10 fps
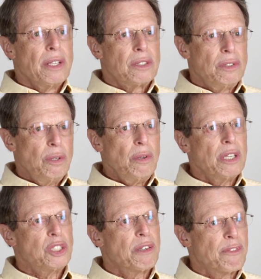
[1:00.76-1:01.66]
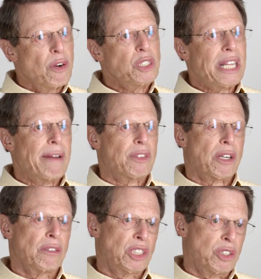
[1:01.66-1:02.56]
To do this, you first have to
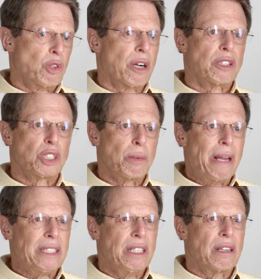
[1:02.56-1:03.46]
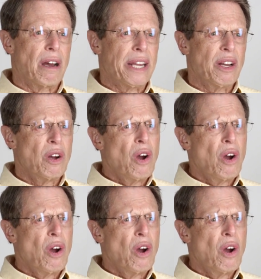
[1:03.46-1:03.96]
construct the cementing dye.